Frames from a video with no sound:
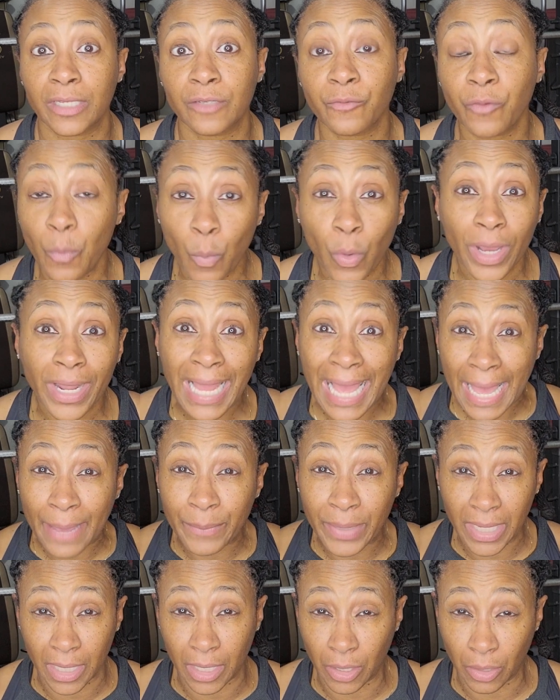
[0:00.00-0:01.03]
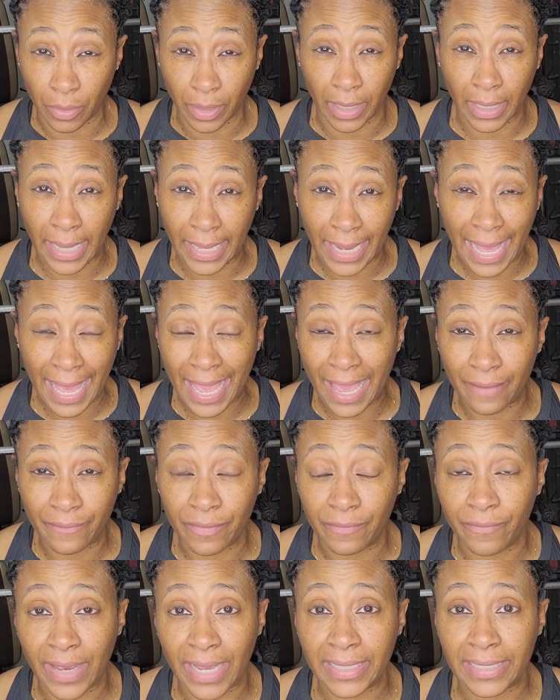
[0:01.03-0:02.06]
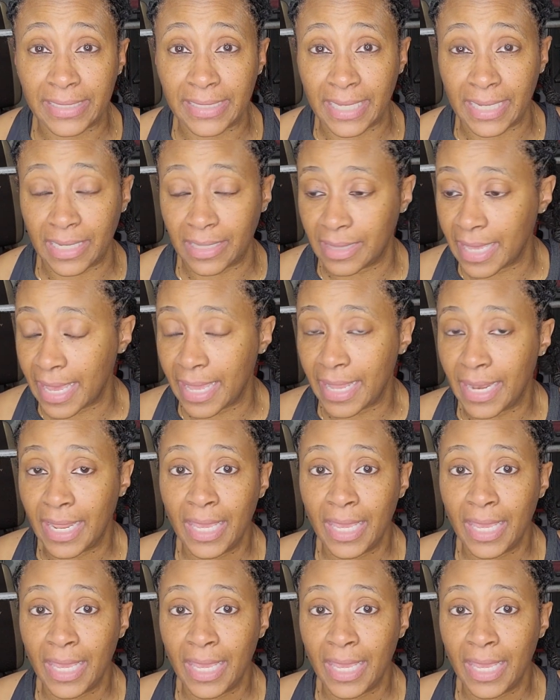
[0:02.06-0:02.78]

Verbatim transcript: From what I'm hearing, I, I haven't validated that.